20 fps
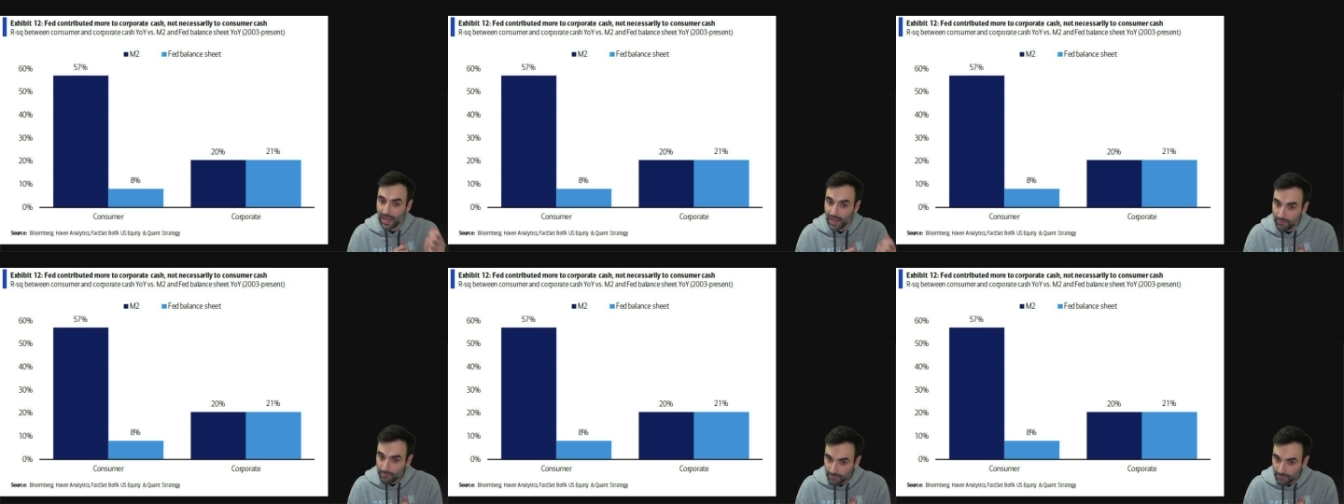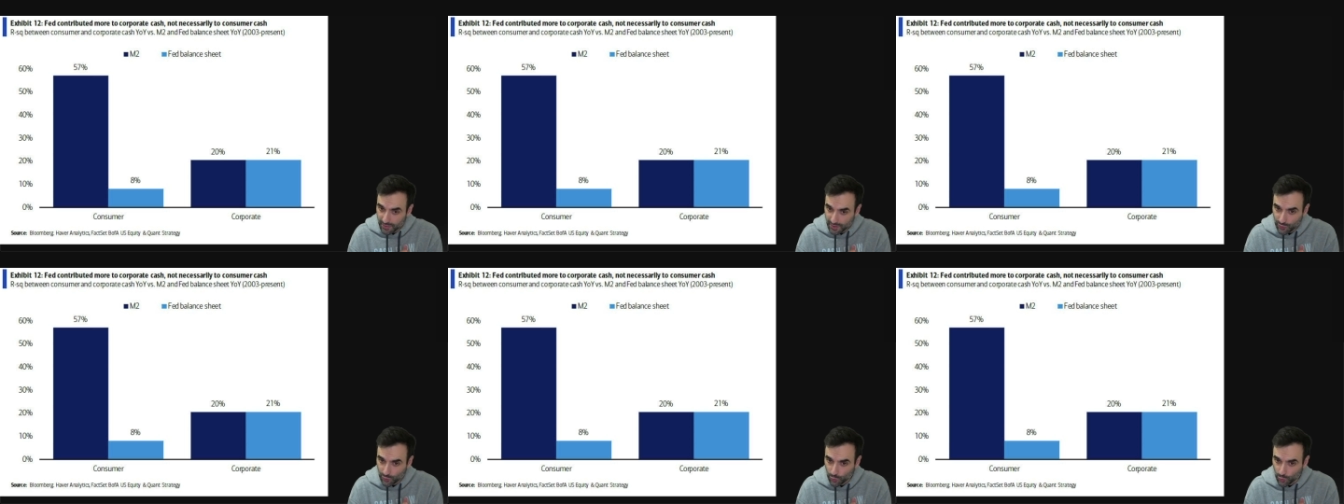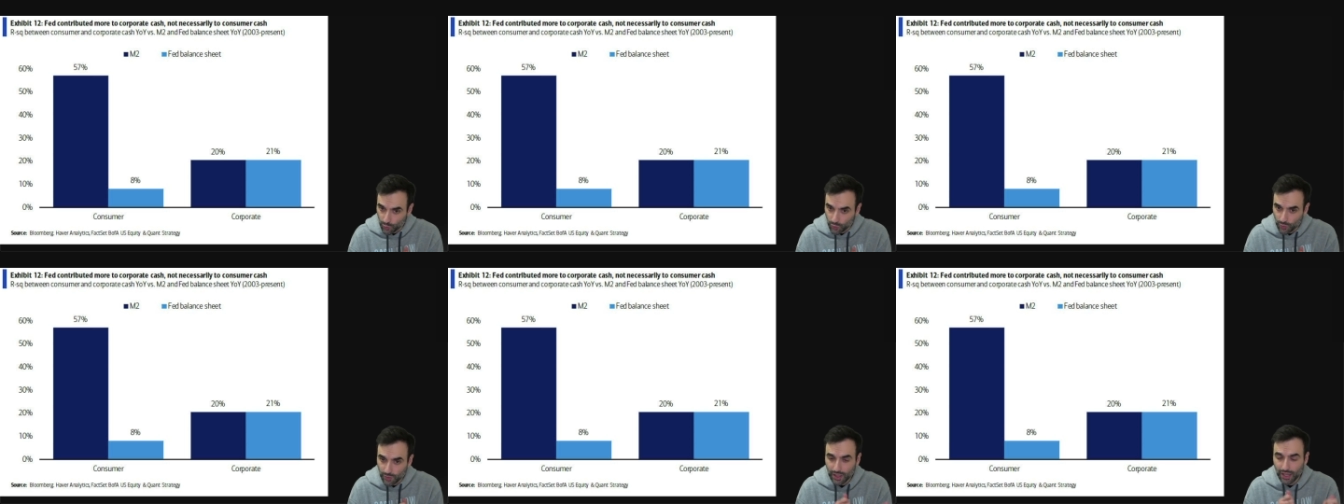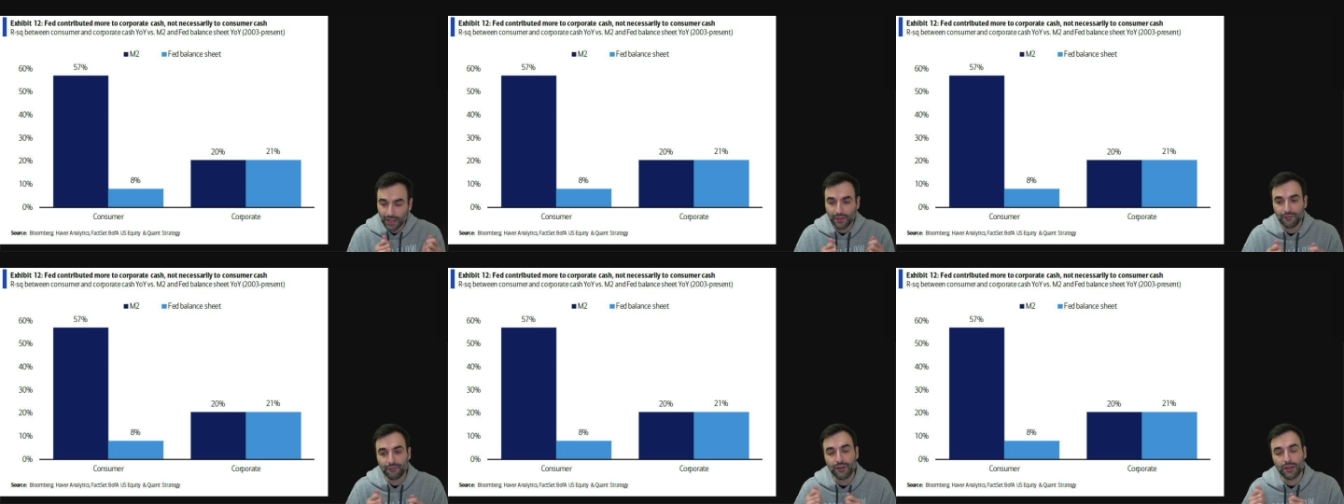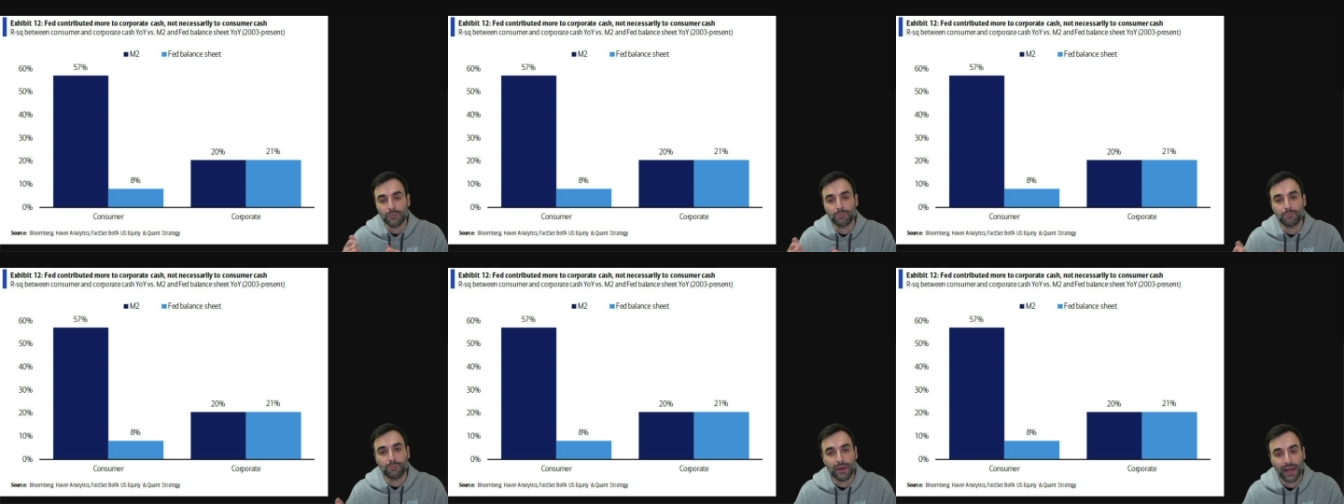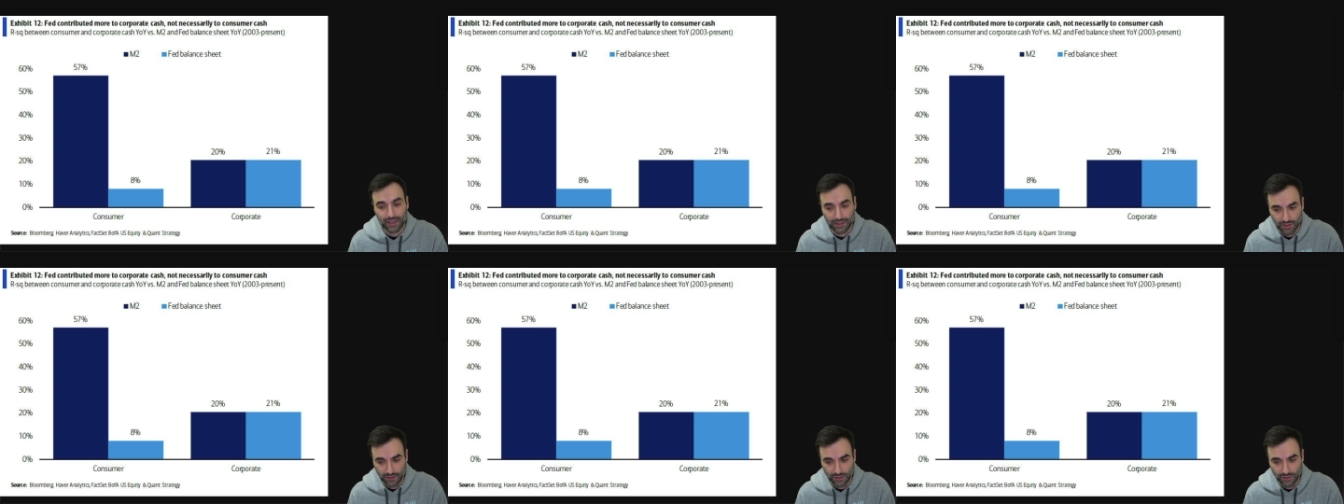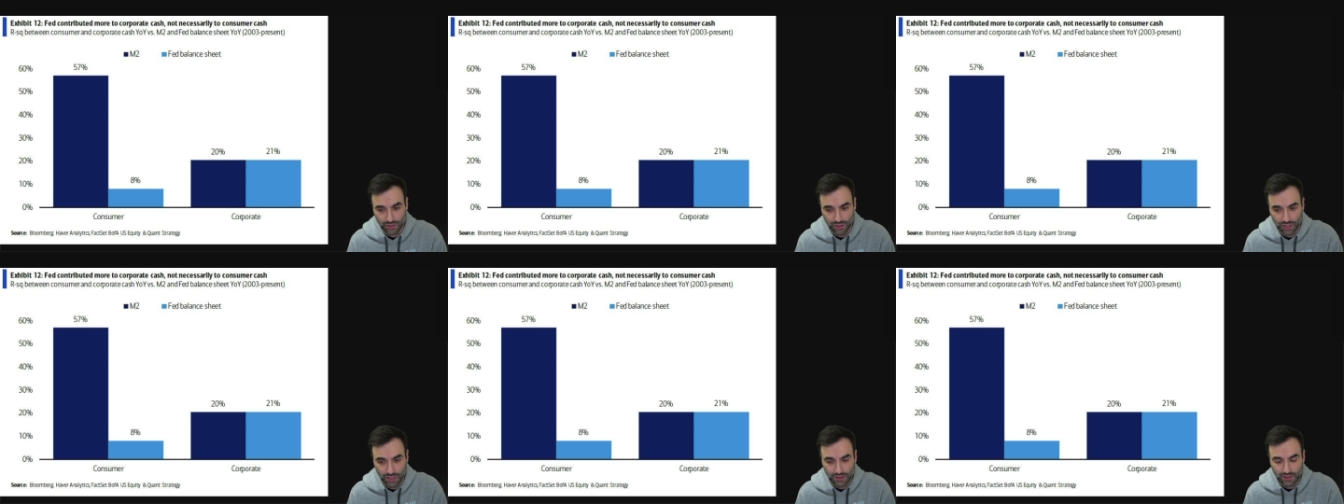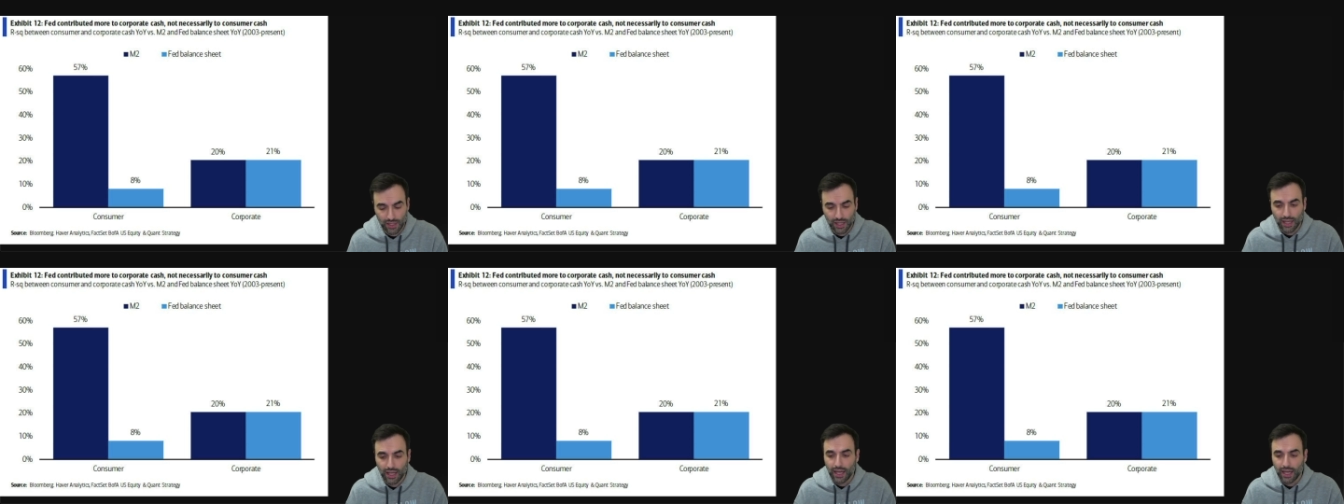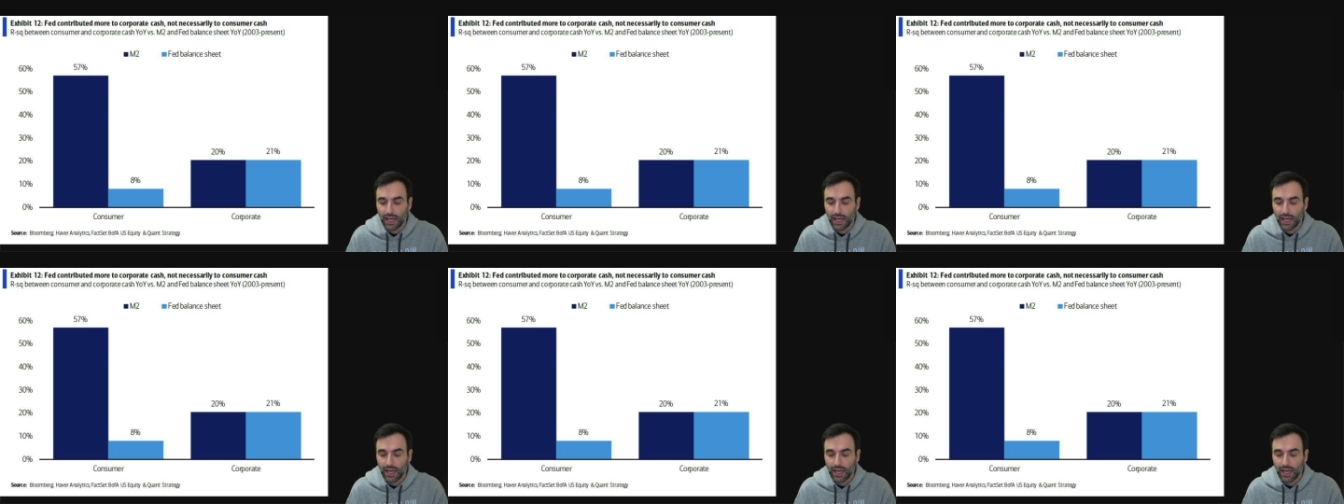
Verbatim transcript: M2 and the Fed balance sheet.